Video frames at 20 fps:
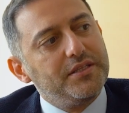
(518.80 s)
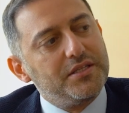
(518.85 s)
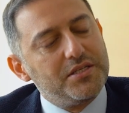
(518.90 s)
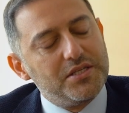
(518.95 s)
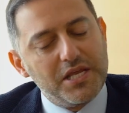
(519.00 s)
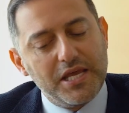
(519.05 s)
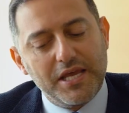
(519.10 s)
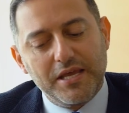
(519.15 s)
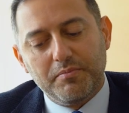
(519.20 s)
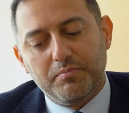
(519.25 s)
the
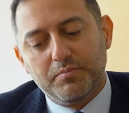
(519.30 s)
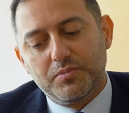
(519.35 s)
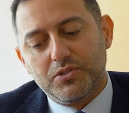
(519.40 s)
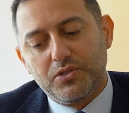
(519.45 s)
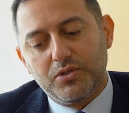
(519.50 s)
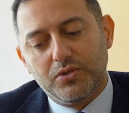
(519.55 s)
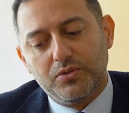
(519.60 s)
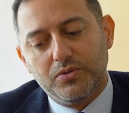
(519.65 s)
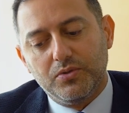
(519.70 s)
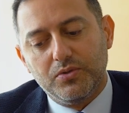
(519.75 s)
tape,
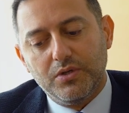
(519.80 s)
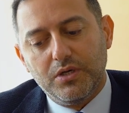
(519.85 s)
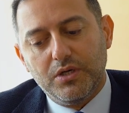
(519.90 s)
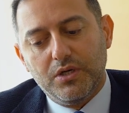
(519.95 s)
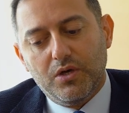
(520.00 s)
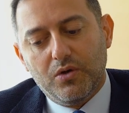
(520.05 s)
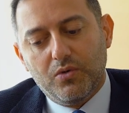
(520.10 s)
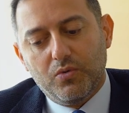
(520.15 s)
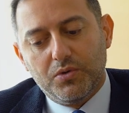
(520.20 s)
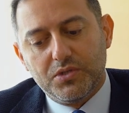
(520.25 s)
so
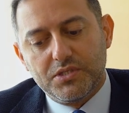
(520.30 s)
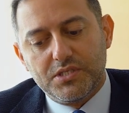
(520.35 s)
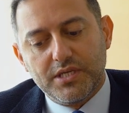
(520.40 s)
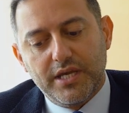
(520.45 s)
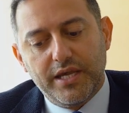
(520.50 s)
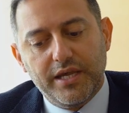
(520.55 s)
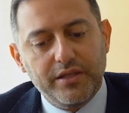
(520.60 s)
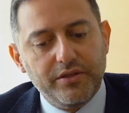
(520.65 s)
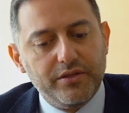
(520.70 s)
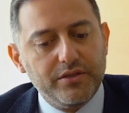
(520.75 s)
we're
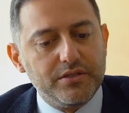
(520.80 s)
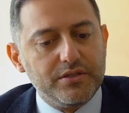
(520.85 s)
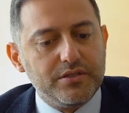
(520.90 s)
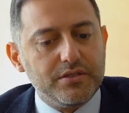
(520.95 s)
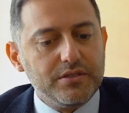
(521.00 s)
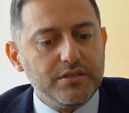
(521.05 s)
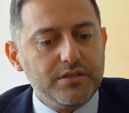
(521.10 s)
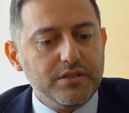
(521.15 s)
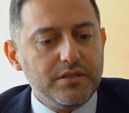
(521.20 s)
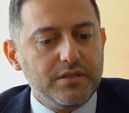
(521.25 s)
saying that
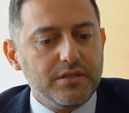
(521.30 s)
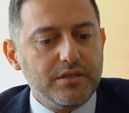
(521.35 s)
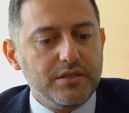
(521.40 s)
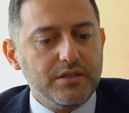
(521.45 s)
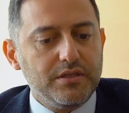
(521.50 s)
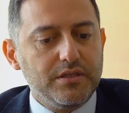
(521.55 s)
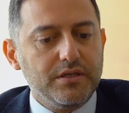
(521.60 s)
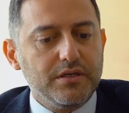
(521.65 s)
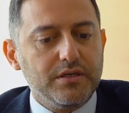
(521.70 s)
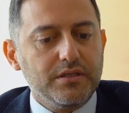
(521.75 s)
the
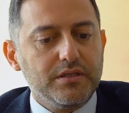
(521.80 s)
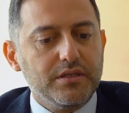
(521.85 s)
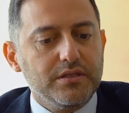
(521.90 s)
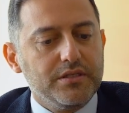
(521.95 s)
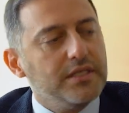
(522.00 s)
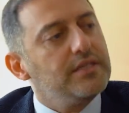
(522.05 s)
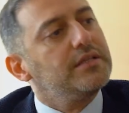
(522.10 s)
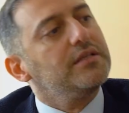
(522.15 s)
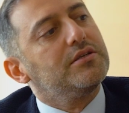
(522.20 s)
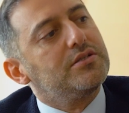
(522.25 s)

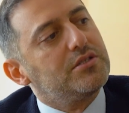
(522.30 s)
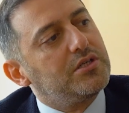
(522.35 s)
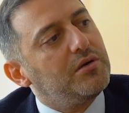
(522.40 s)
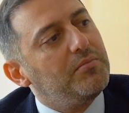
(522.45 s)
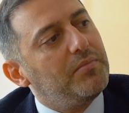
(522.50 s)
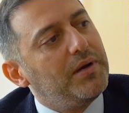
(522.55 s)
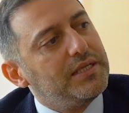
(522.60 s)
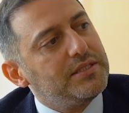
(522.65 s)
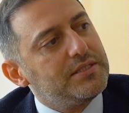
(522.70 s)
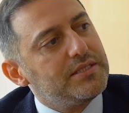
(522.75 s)
Dedalus
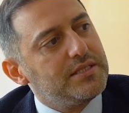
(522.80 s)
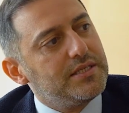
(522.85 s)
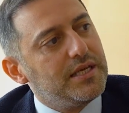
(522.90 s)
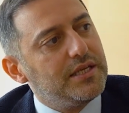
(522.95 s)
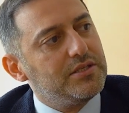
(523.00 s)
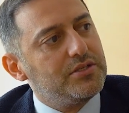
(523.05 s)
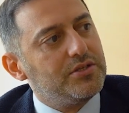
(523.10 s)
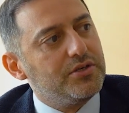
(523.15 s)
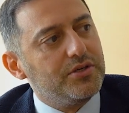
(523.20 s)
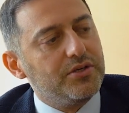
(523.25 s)
Command
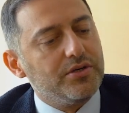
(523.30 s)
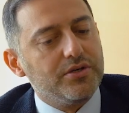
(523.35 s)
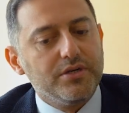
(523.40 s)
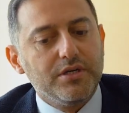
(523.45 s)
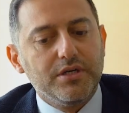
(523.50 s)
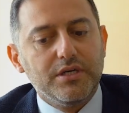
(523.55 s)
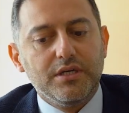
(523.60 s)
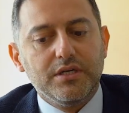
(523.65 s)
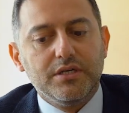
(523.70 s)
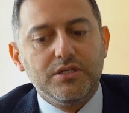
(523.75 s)
Center
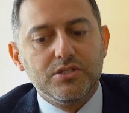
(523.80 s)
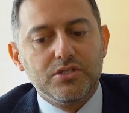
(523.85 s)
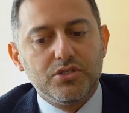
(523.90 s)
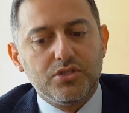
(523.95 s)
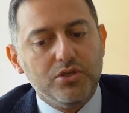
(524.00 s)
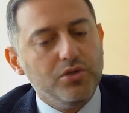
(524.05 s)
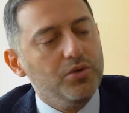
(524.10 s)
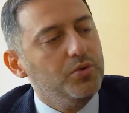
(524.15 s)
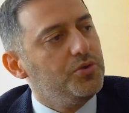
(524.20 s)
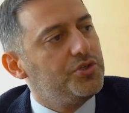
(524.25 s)

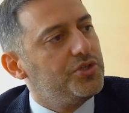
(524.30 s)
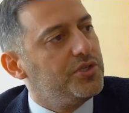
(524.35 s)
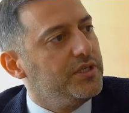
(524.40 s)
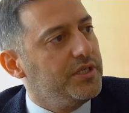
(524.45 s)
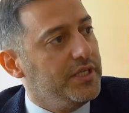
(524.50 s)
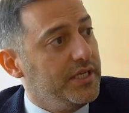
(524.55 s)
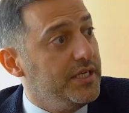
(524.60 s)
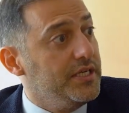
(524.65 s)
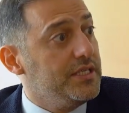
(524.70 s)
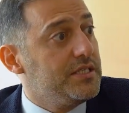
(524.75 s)
solution
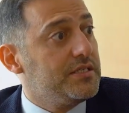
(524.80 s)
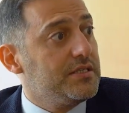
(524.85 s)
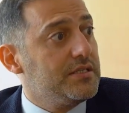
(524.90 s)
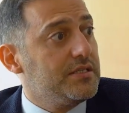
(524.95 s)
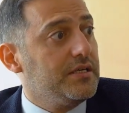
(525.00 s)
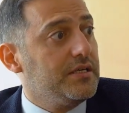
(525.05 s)
is